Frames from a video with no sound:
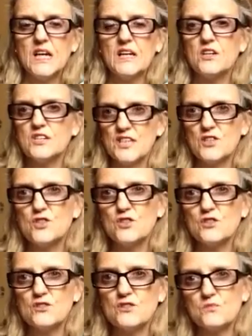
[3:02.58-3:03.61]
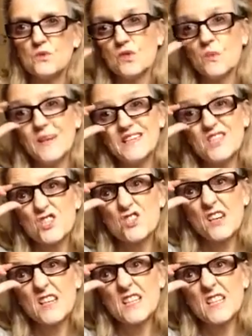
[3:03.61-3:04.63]
and our teachers were quite
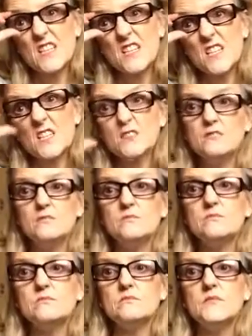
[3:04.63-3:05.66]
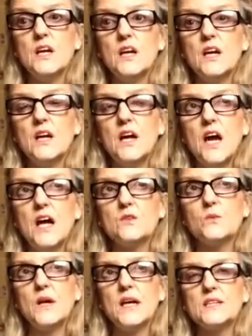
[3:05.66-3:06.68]
strict, and
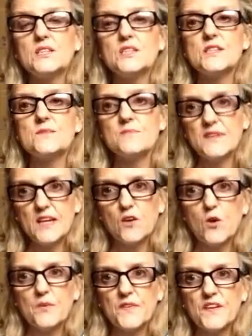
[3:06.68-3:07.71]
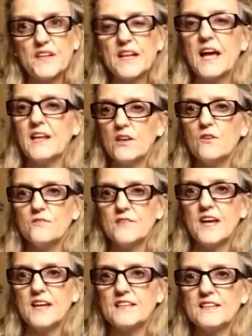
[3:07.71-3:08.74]
we had to just get on with it, and I loved
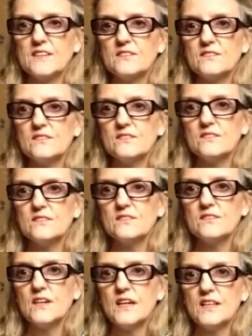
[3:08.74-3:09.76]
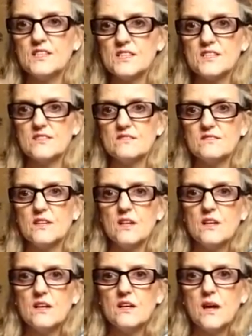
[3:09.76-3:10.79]
that, and I
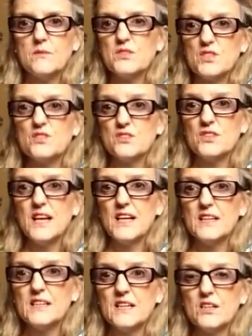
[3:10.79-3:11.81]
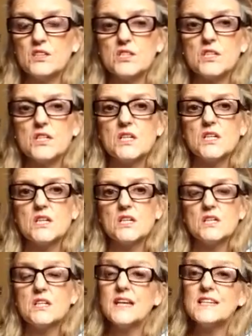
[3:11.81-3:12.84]
was just good at it. I got
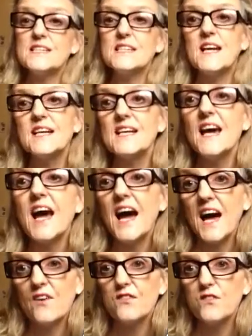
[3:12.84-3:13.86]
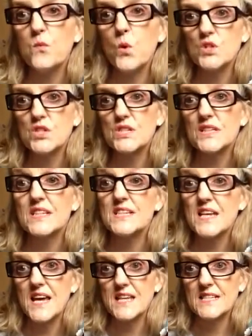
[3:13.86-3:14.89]
99.5 once in a
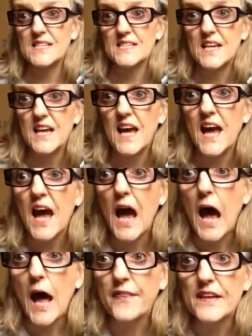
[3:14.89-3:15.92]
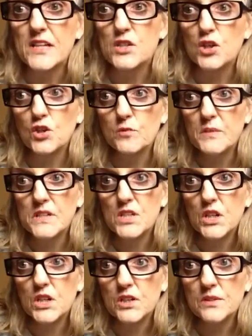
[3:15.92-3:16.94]
test, and they turned me
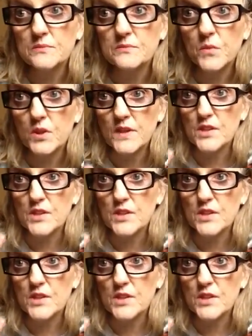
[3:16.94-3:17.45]
down, but